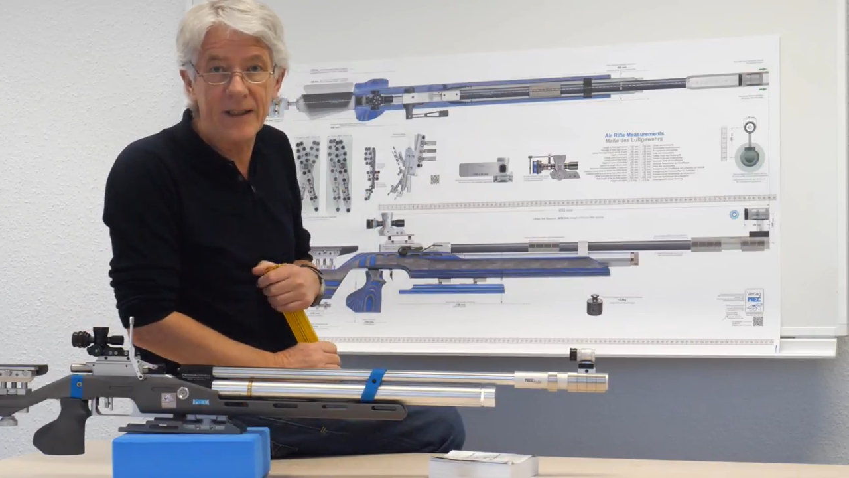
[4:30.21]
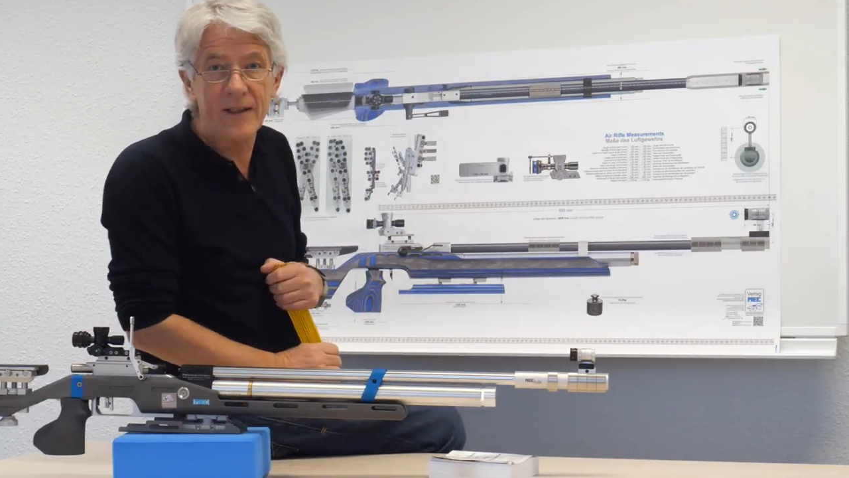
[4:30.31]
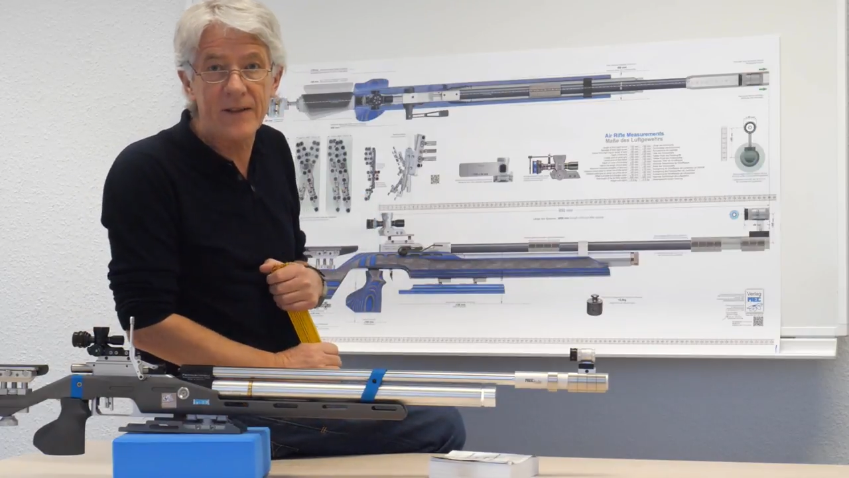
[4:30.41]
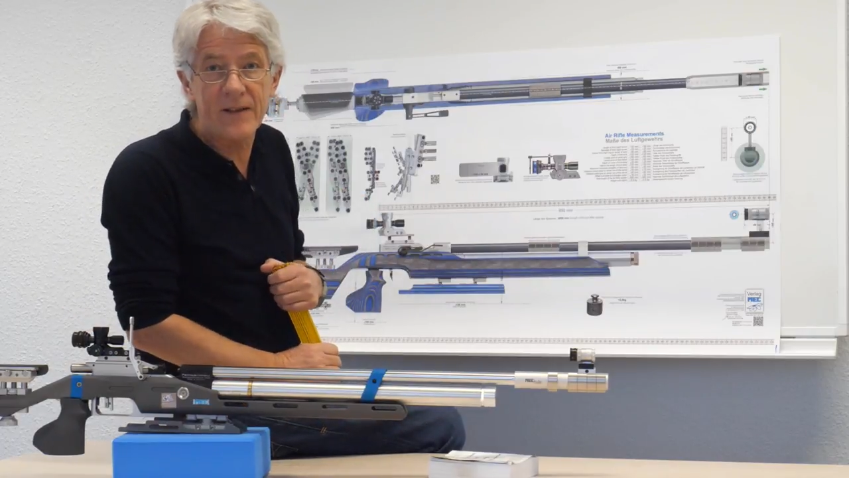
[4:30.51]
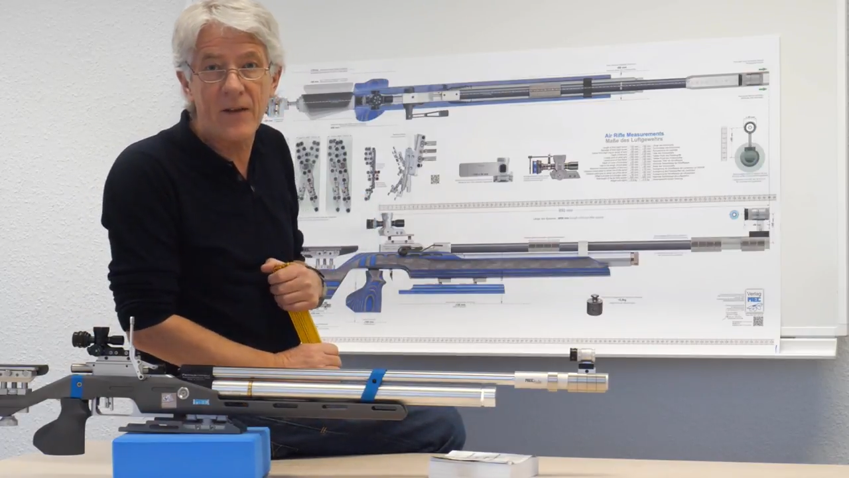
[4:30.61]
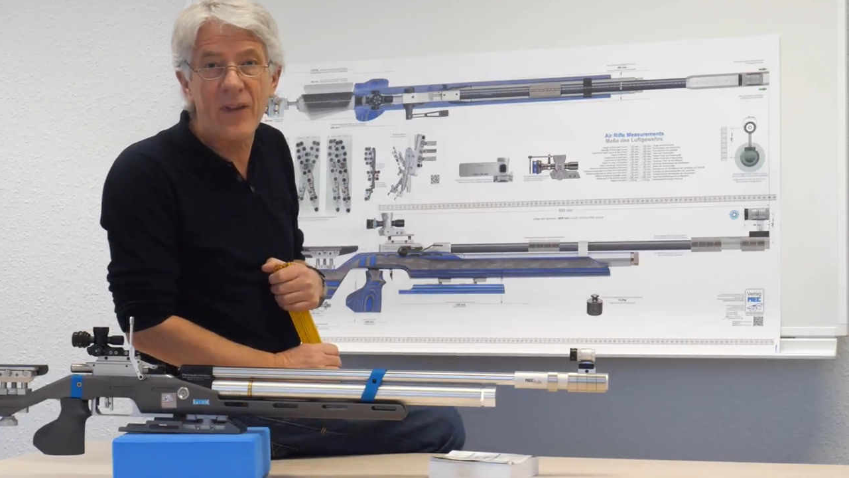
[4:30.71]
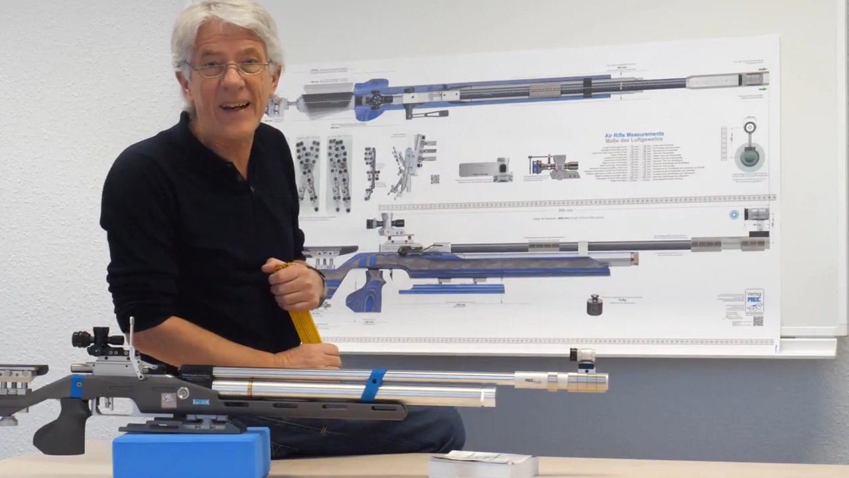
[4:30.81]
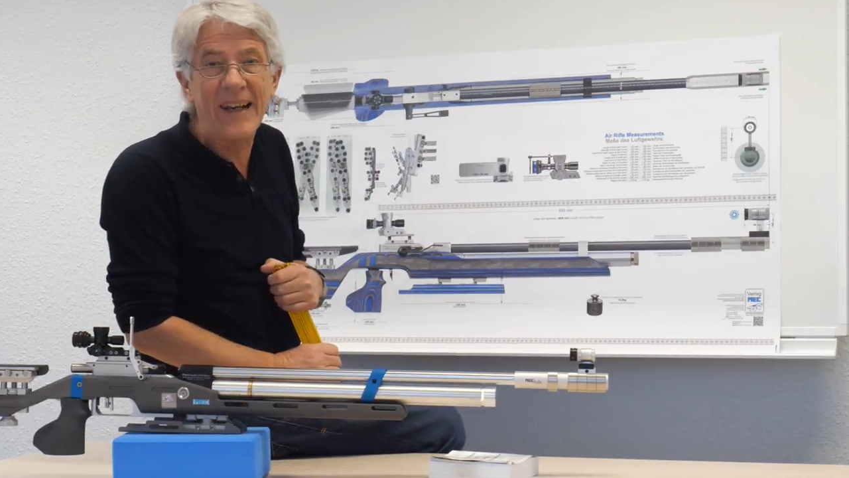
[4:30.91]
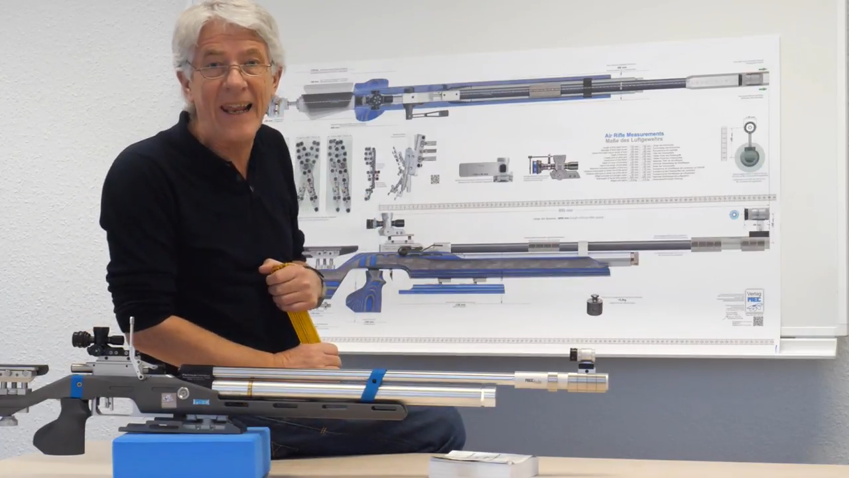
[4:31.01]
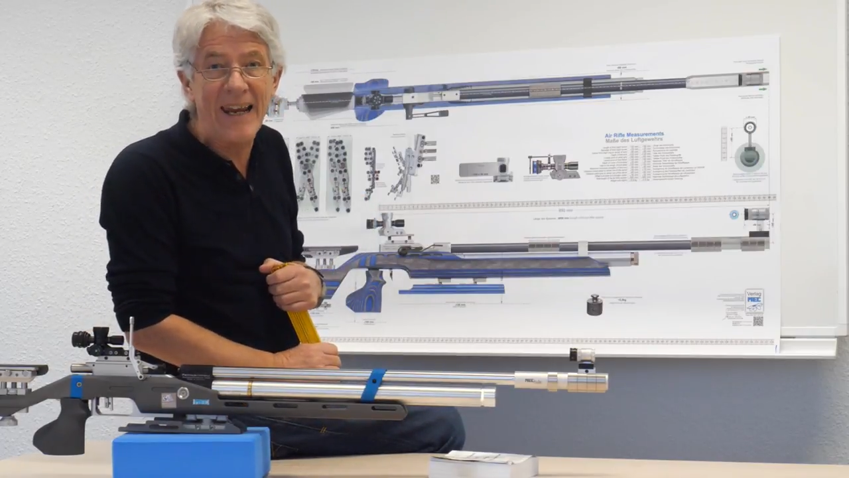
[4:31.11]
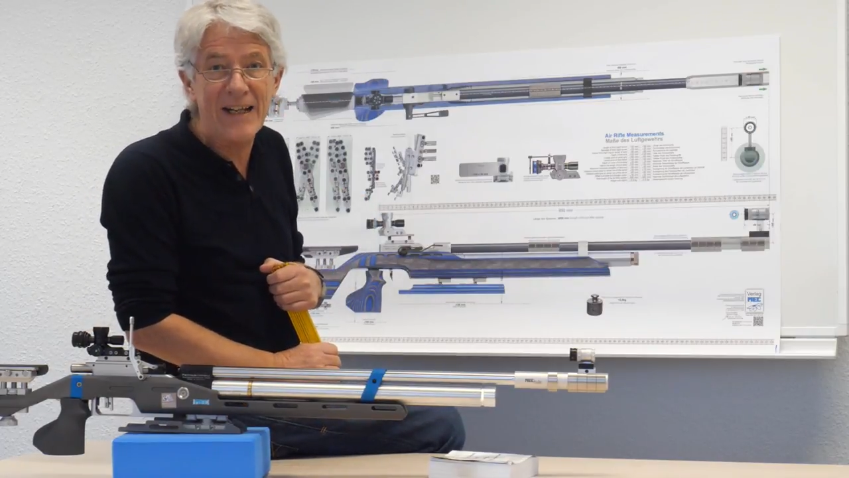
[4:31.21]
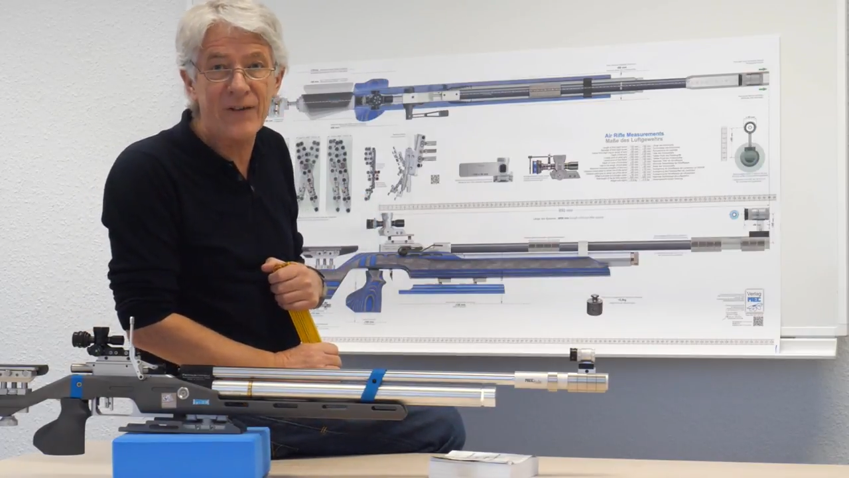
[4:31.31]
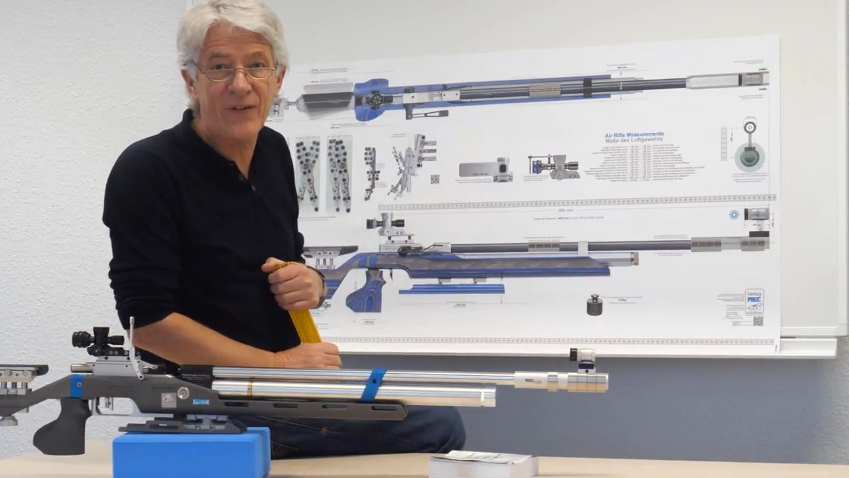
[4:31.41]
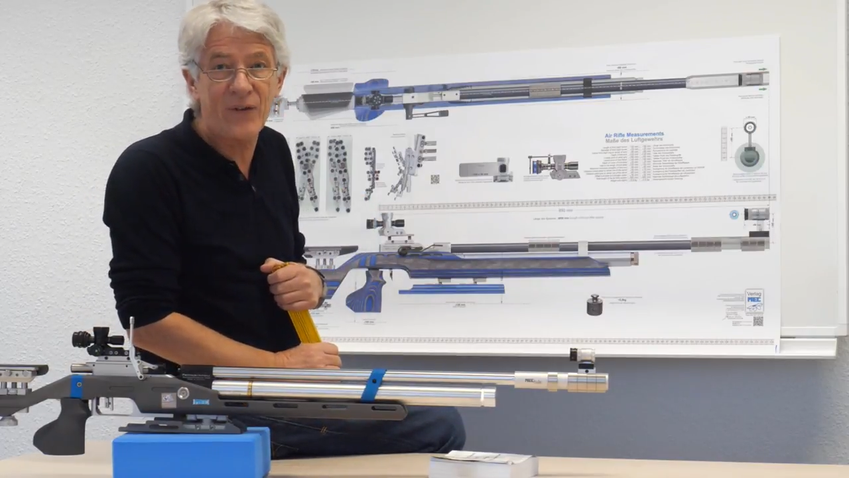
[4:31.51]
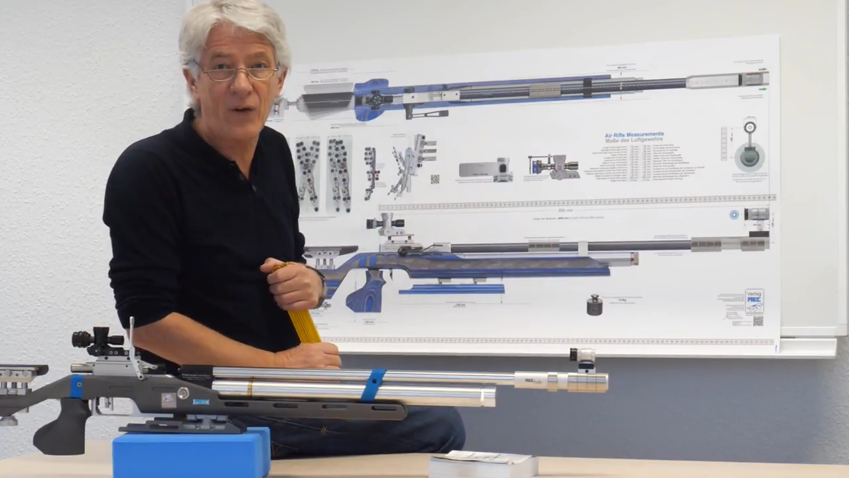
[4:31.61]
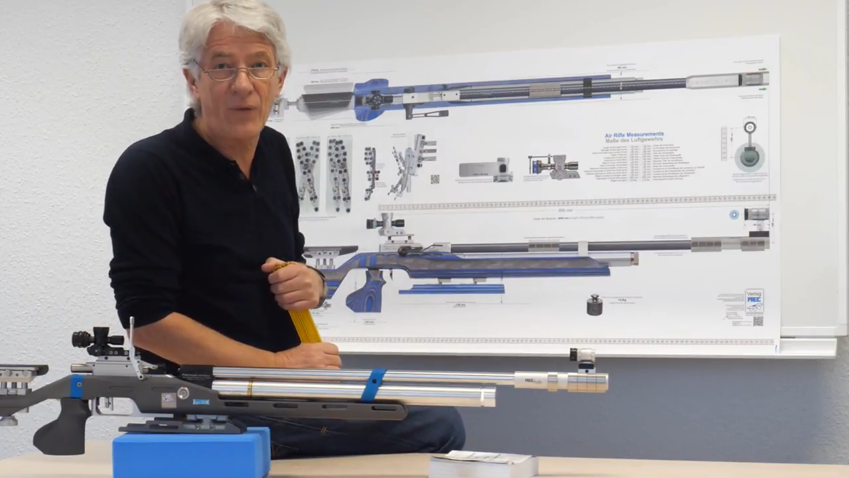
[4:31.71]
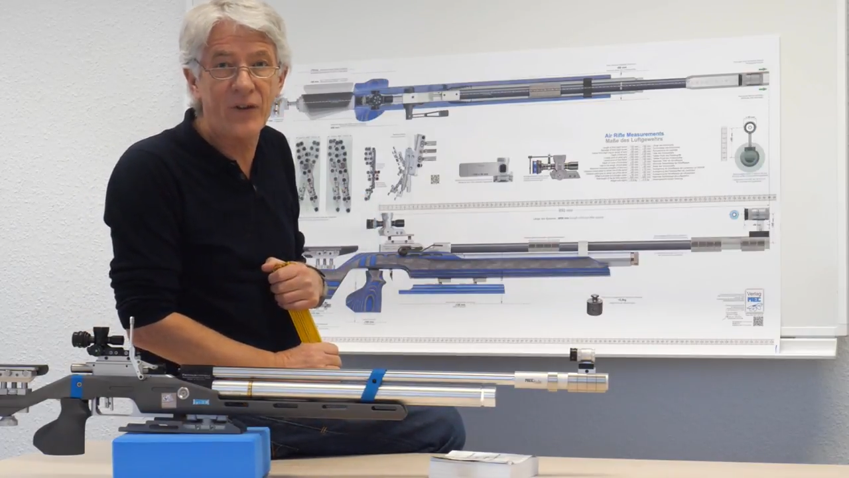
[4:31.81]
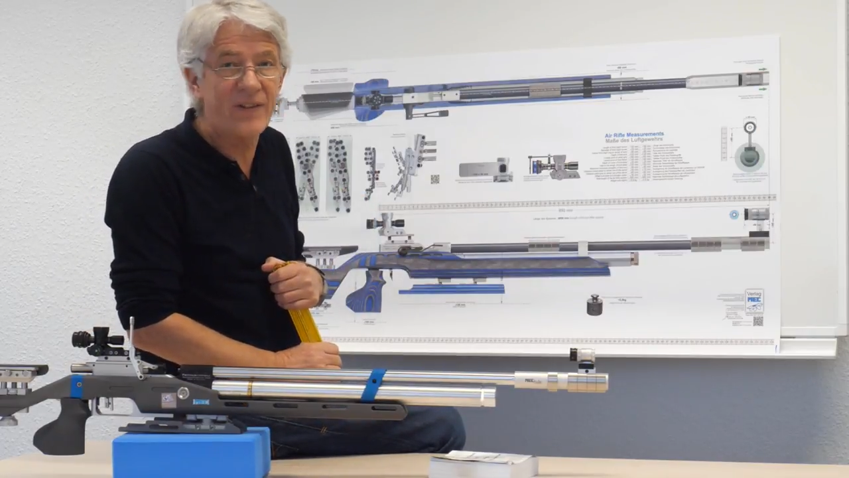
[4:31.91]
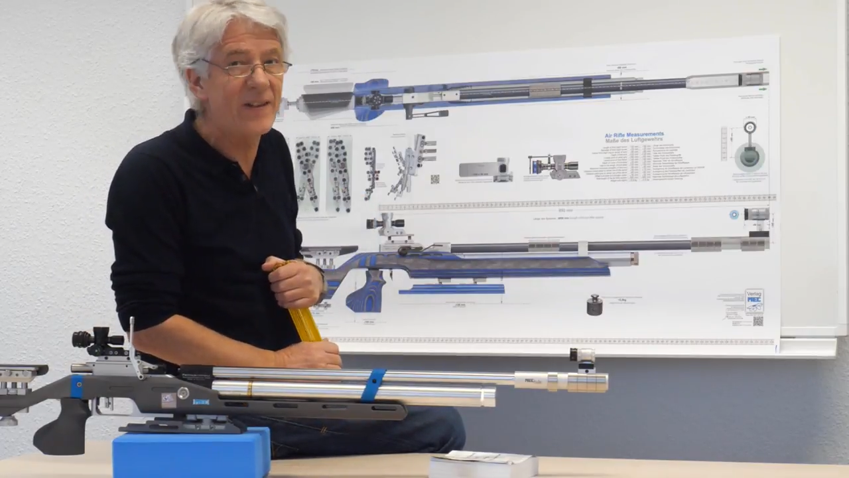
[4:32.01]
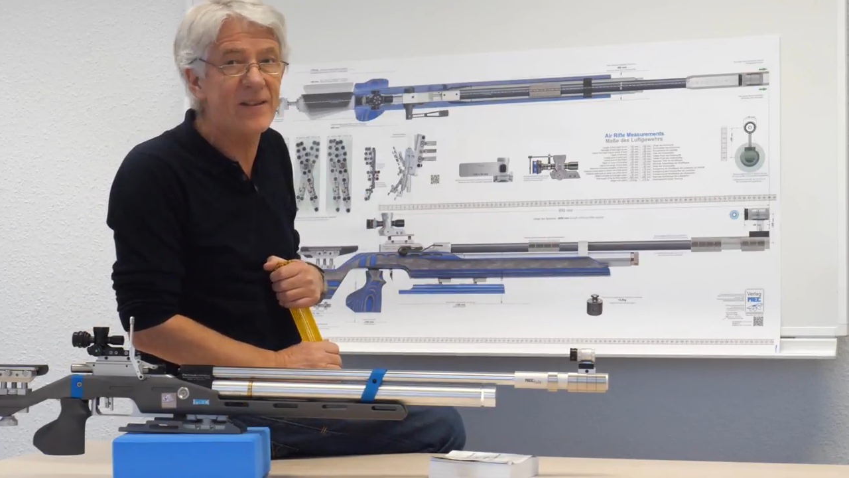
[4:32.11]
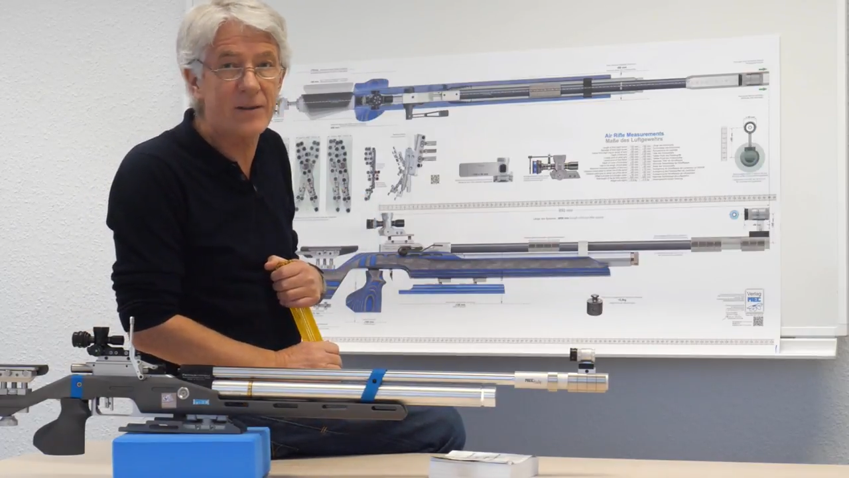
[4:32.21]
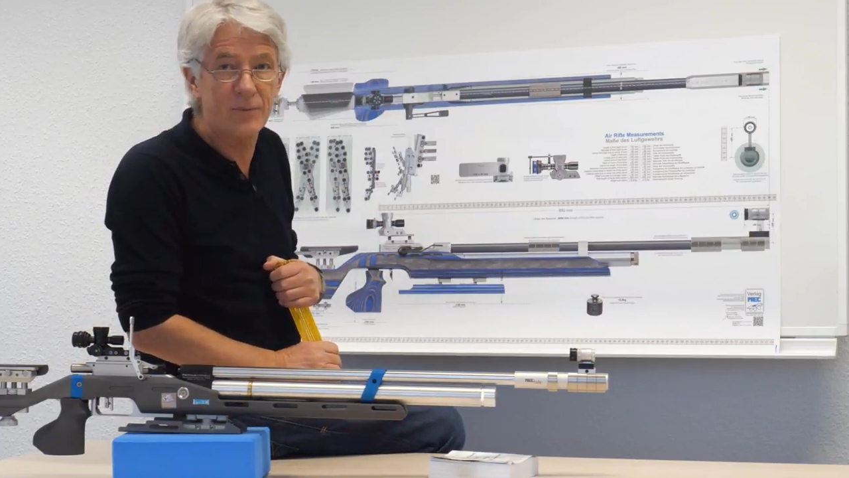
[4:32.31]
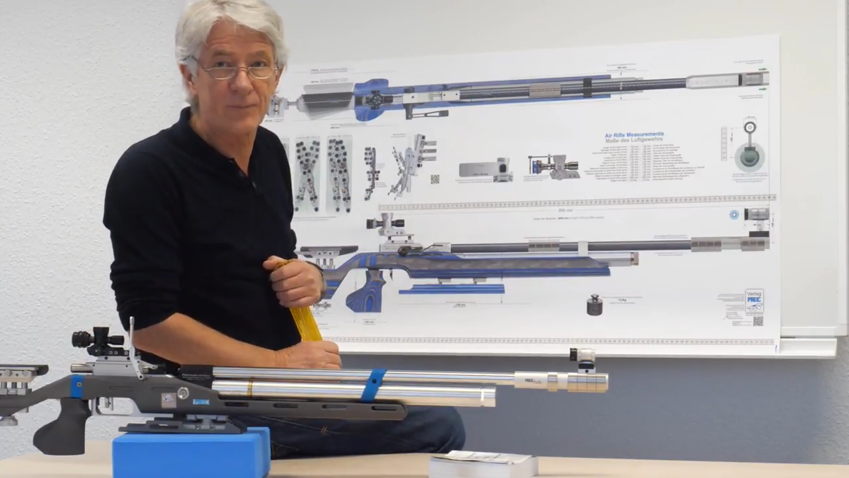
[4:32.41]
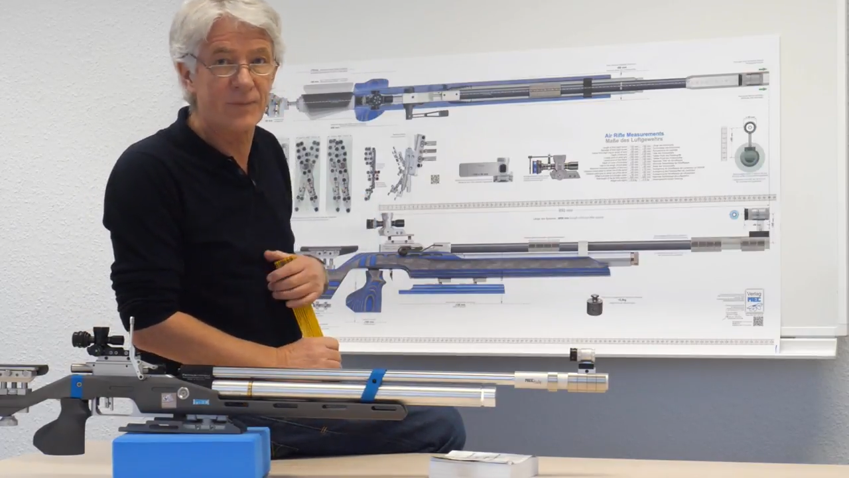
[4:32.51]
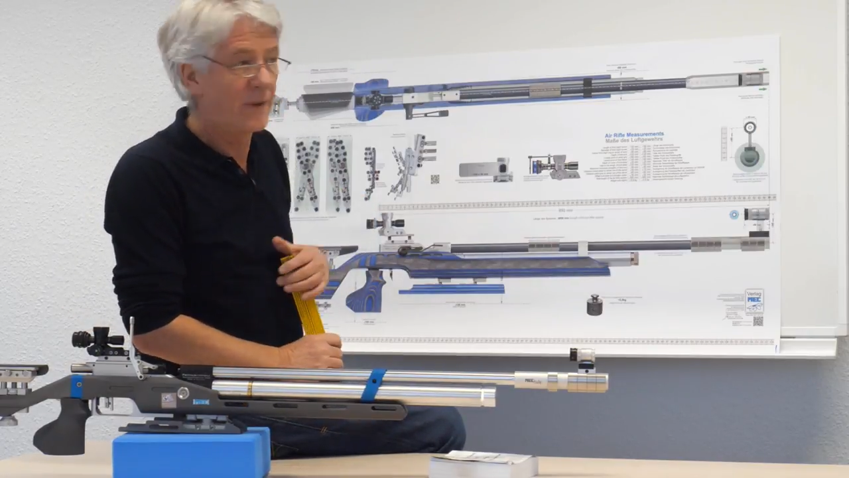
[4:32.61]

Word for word: is the length of the system.